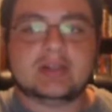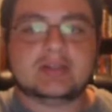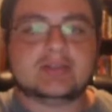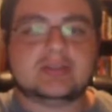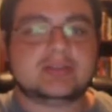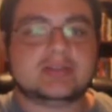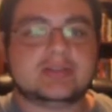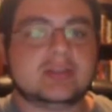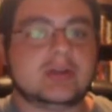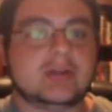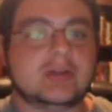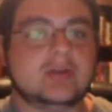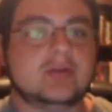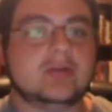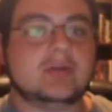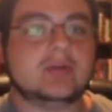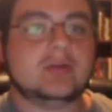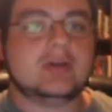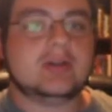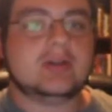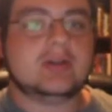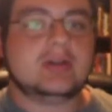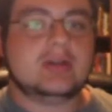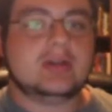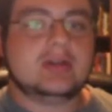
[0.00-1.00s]

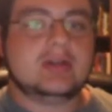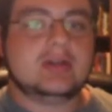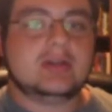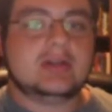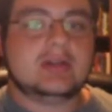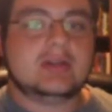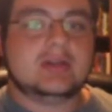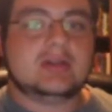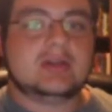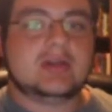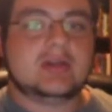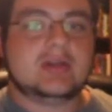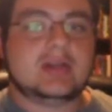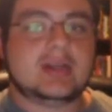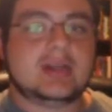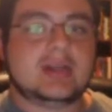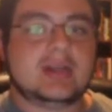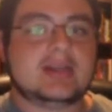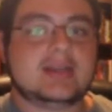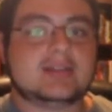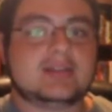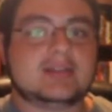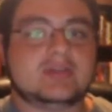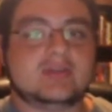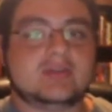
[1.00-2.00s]
So,
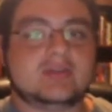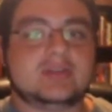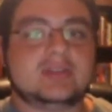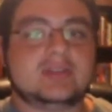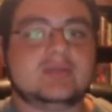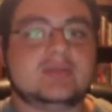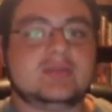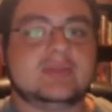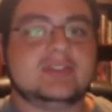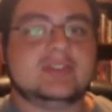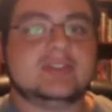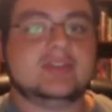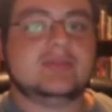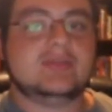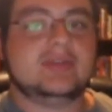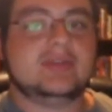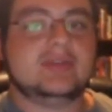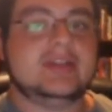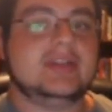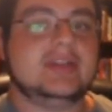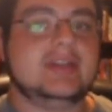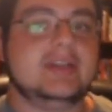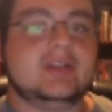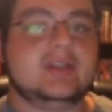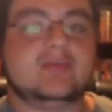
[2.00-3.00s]
unlike Swords and
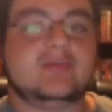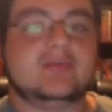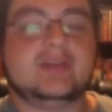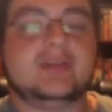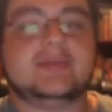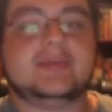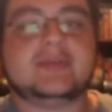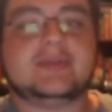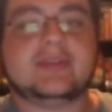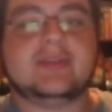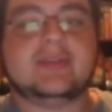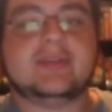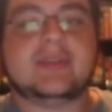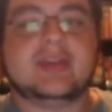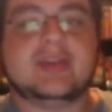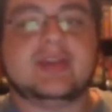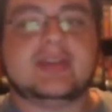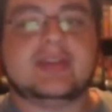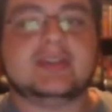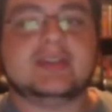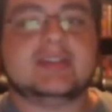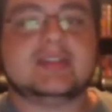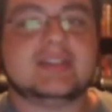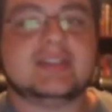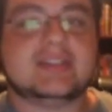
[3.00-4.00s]
Wizardry, Crypts and
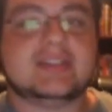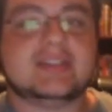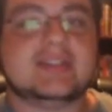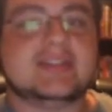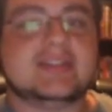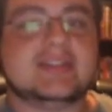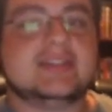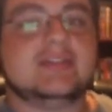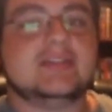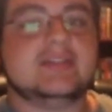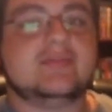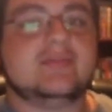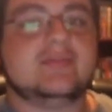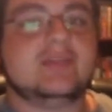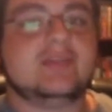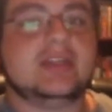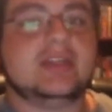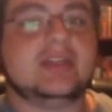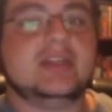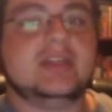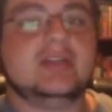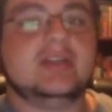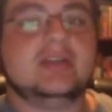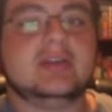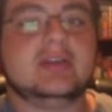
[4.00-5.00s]
Things isn't
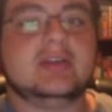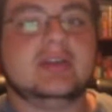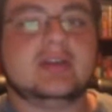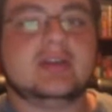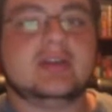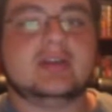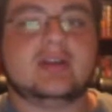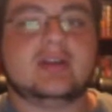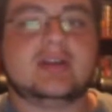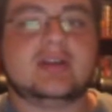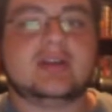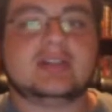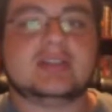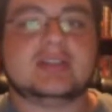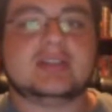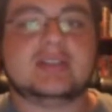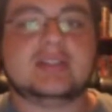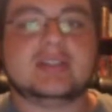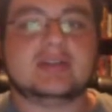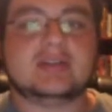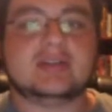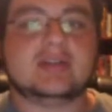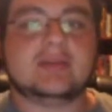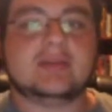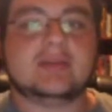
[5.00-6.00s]
free,
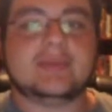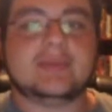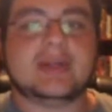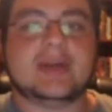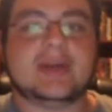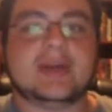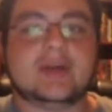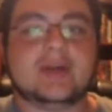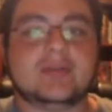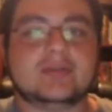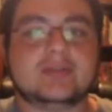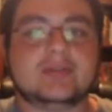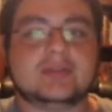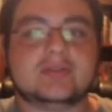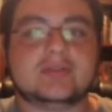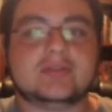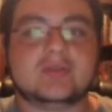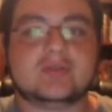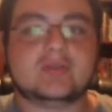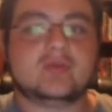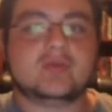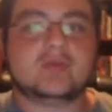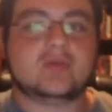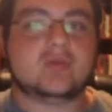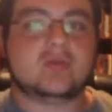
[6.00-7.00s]
costing about
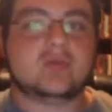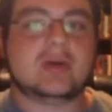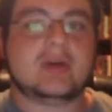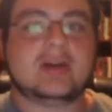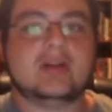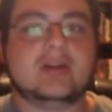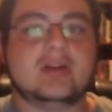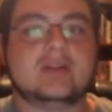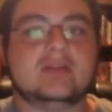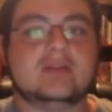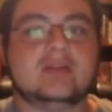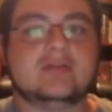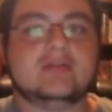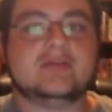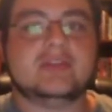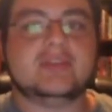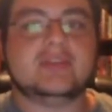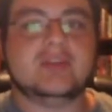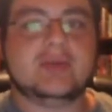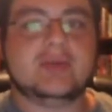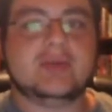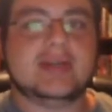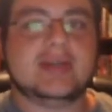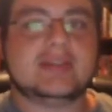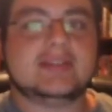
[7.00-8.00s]
12
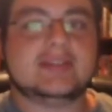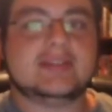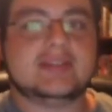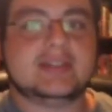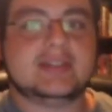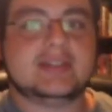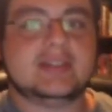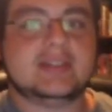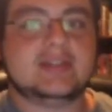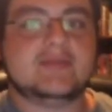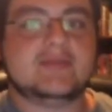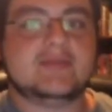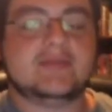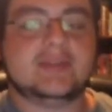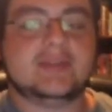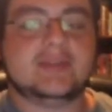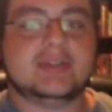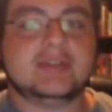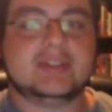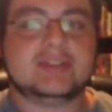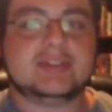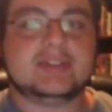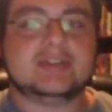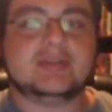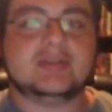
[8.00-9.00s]
USD for
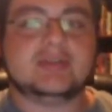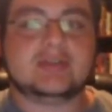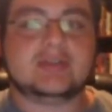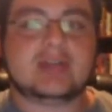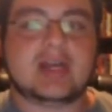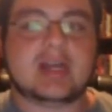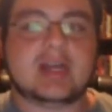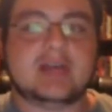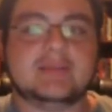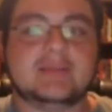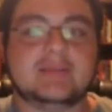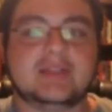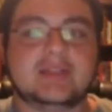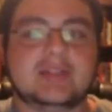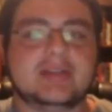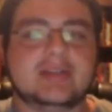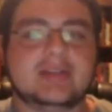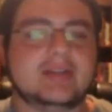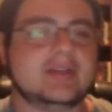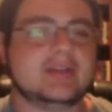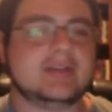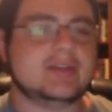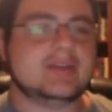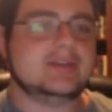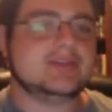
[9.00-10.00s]
a digital copy. I
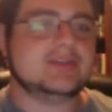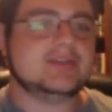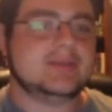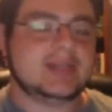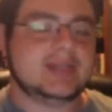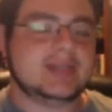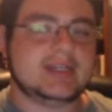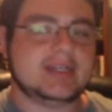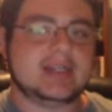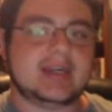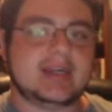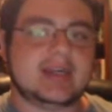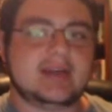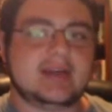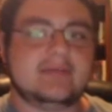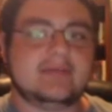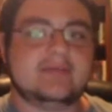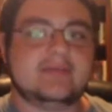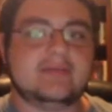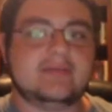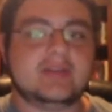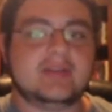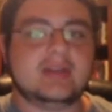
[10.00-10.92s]
think they use PDF,